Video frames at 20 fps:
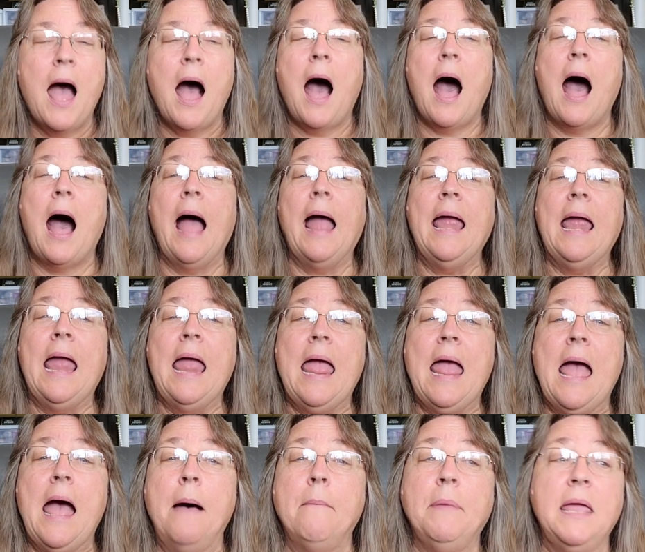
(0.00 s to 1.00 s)
I
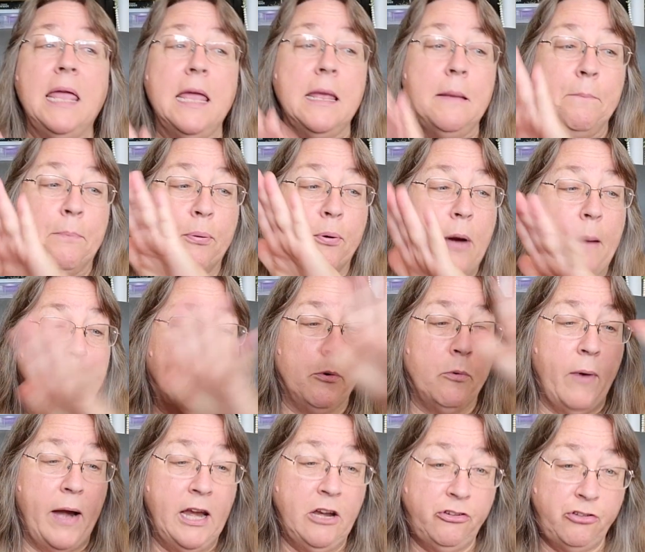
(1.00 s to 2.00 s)
am in
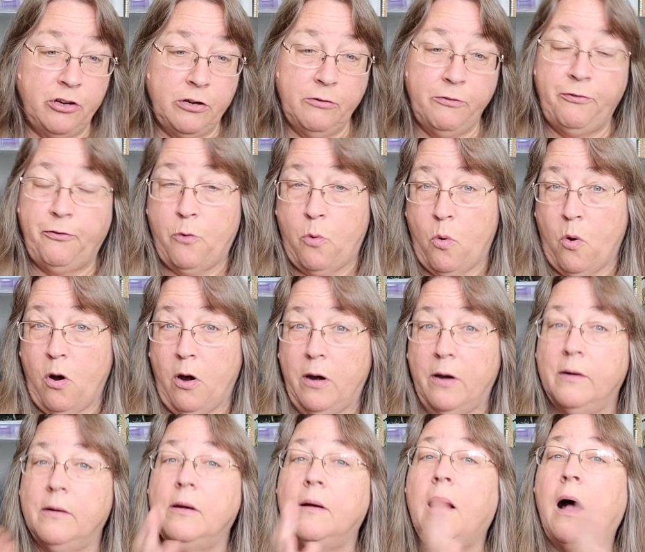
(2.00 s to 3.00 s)
preparation for
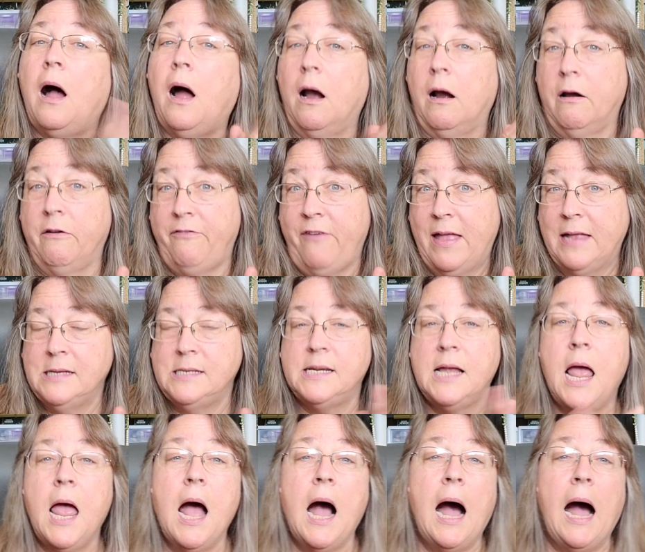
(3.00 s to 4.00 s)
our event.
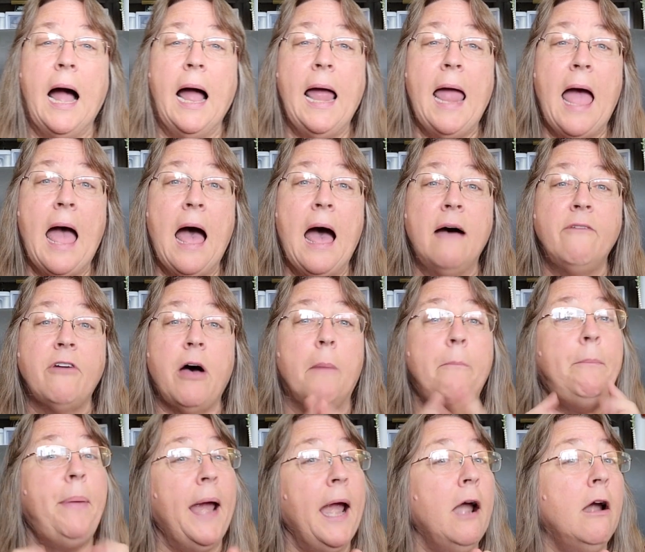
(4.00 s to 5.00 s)
I have a
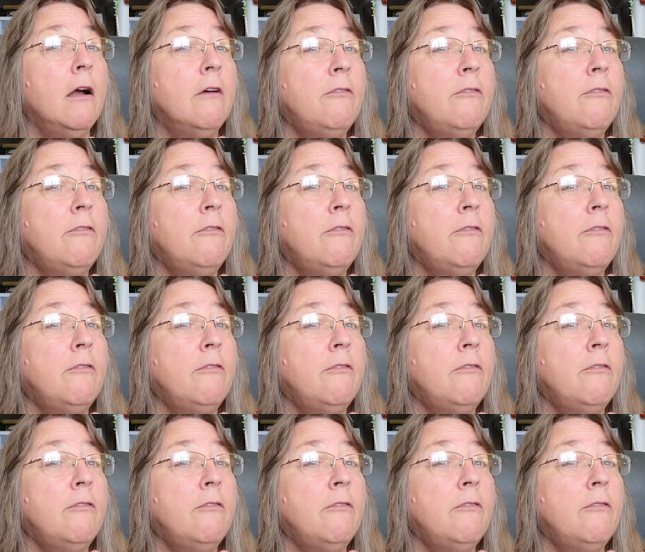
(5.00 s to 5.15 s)
pair